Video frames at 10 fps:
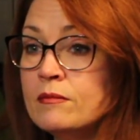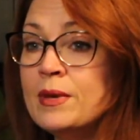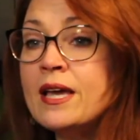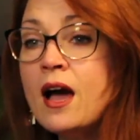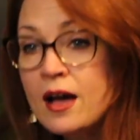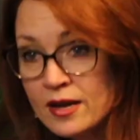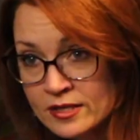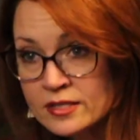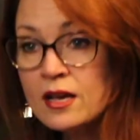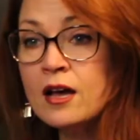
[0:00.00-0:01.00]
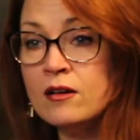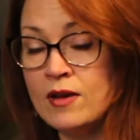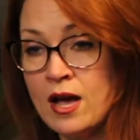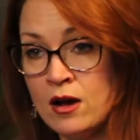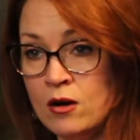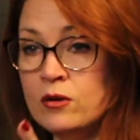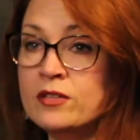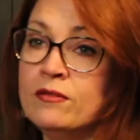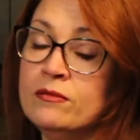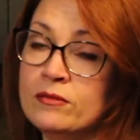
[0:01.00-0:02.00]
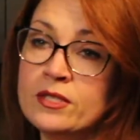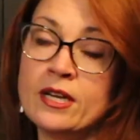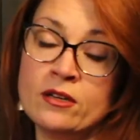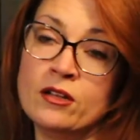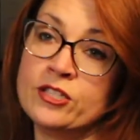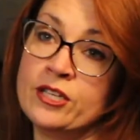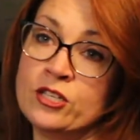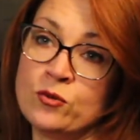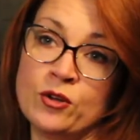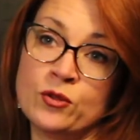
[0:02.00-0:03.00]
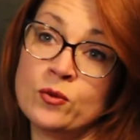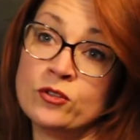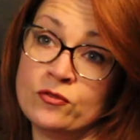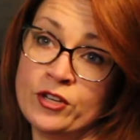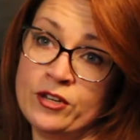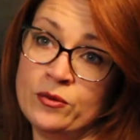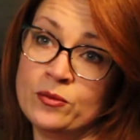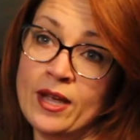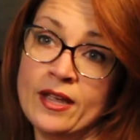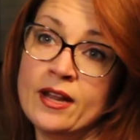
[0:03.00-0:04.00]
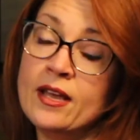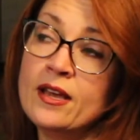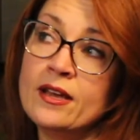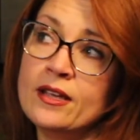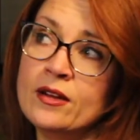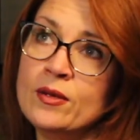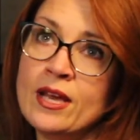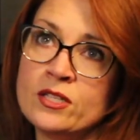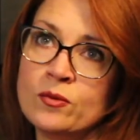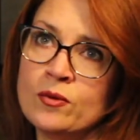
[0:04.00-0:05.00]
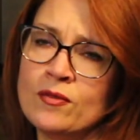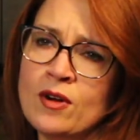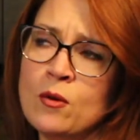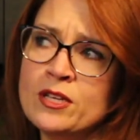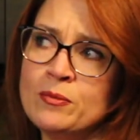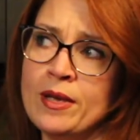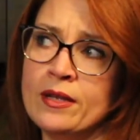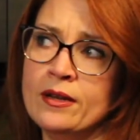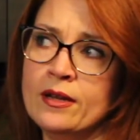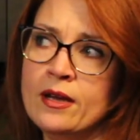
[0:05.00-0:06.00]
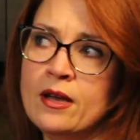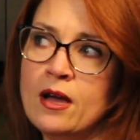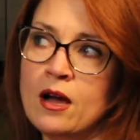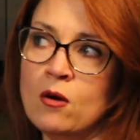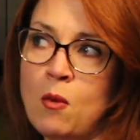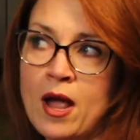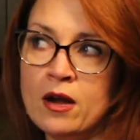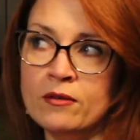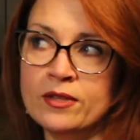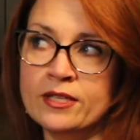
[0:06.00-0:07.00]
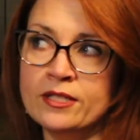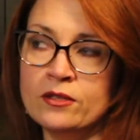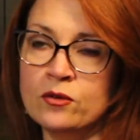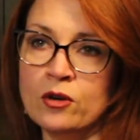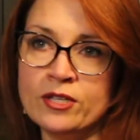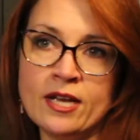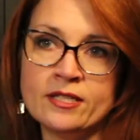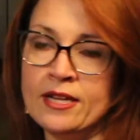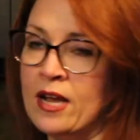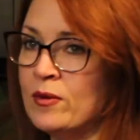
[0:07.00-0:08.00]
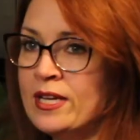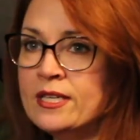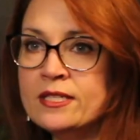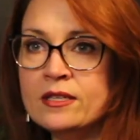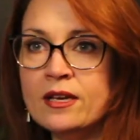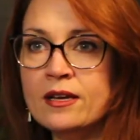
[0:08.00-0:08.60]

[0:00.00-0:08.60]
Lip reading: because of how technology has shrunk the world for you, right? You know, yes, we've always been aware of these grotesque inequities,